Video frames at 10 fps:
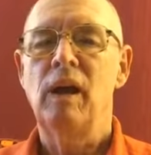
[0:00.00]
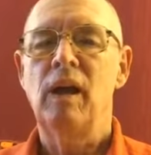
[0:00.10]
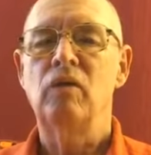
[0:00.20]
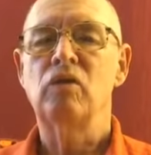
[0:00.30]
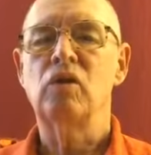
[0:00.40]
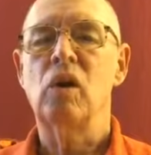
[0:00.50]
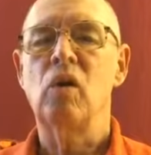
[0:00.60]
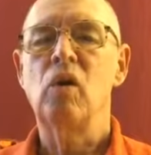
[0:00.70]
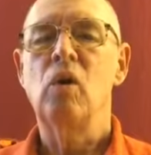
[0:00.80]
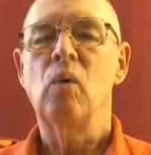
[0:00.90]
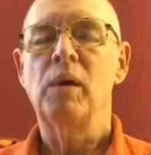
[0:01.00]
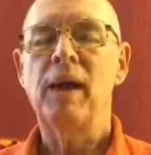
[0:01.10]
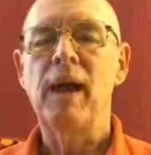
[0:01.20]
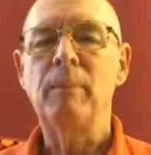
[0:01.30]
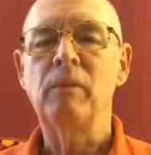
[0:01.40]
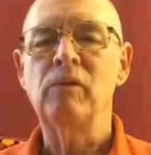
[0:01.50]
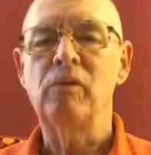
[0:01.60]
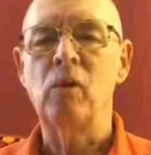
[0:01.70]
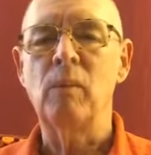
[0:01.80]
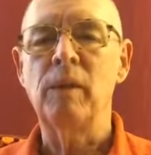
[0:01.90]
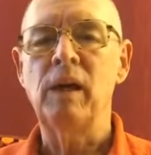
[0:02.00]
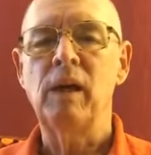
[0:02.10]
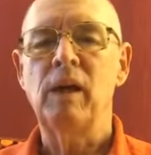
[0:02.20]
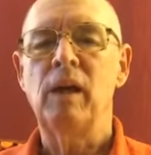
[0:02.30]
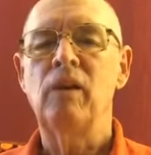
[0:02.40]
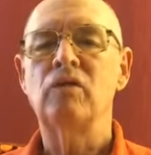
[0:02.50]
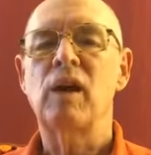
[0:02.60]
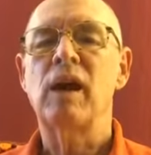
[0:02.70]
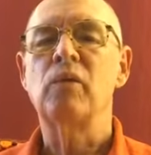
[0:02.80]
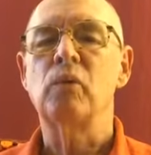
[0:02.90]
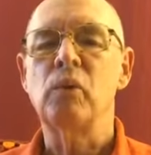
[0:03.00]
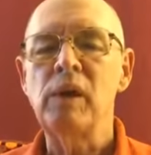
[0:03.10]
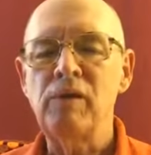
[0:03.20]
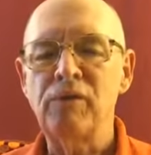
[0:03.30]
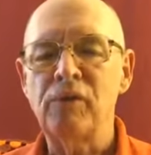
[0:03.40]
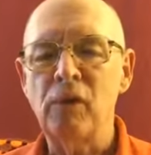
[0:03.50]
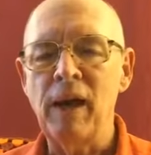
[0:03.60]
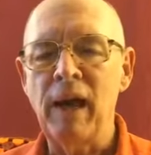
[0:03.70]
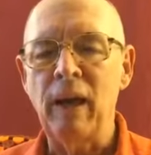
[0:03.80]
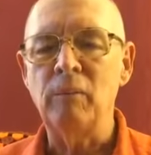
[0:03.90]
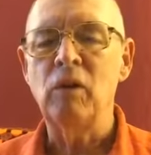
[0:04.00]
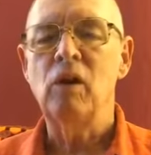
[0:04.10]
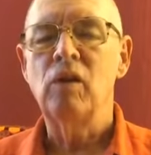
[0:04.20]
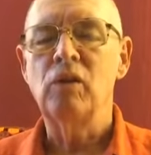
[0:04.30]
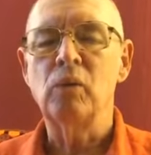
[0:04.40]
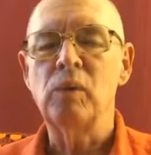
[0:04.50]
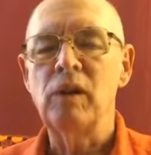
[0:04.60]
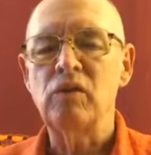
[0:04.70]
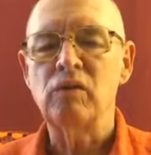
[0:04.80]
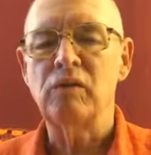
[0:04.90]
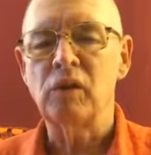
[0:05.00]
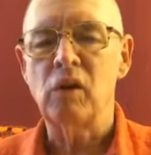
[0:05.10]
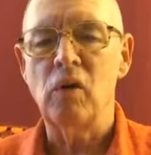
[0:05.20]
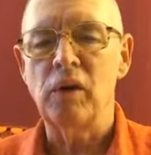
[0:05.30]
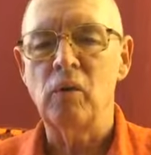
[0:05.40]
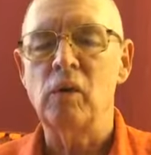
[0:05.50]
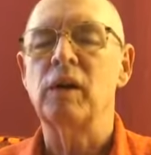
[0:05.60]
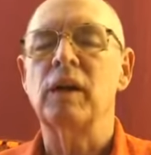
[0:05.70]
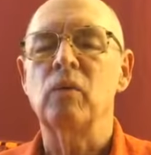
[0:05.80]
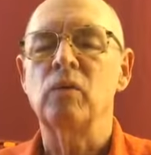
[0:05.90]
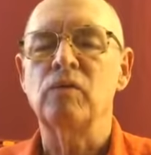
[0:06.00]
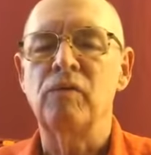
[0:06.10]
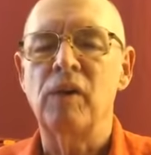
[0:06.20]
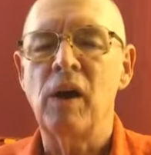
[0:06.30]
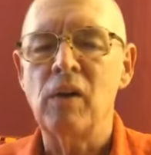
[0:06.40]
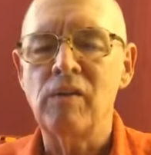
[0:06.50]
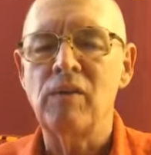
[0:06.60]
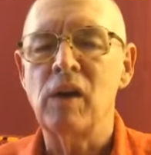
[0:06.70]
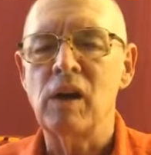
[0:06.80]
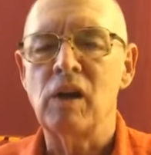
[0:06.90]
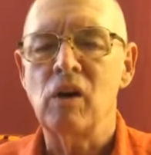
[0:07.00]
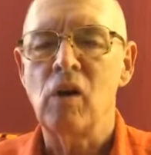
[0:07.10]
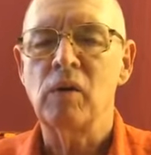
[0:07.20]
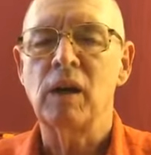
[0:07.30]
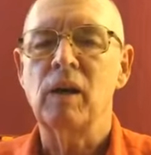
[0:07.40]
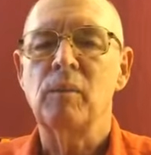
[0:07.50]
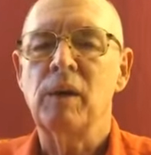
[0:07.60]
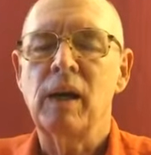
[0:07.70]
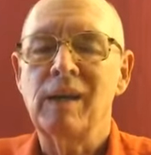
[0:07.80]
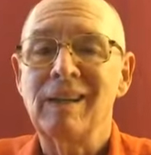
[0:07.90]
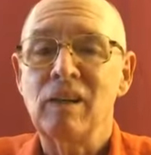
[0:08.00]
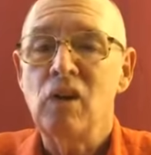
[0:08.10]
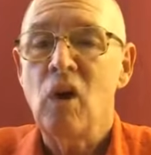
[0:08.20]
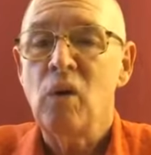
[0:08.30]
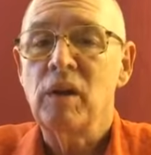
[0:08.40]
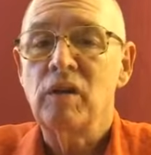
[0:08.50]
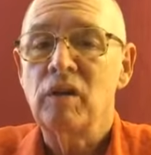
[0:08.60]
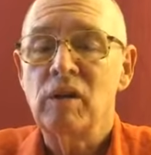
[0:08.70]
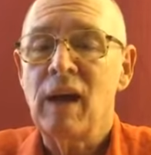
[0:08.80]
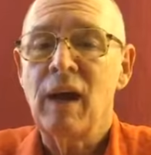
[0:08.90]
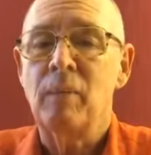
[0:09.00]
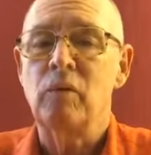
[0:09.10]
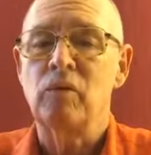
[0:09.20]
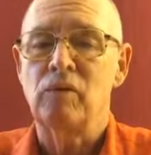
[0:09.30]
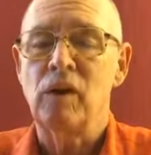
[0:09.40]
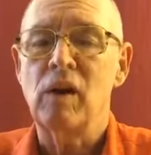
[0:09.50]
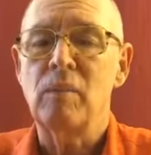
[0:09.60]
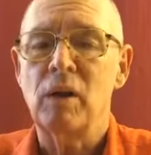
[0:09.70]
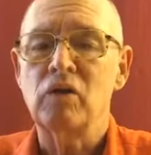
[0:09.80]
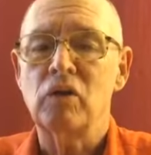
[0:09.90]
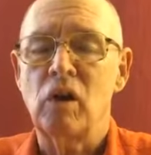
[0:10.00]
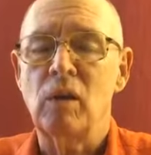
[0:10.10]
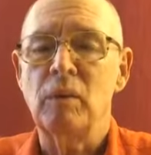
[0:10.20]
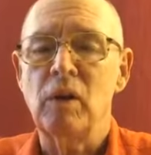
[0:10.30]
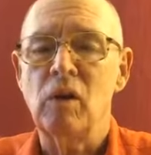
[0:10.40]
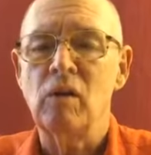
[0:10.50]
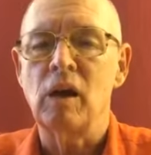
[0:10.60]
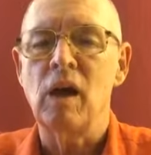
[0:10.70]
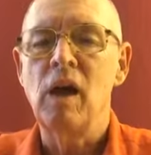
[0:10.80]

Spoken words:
And so what happened for me is I reframed the reason for going work. It was very, very yogic, but I didn't know it at the time. It was very much karma yoga.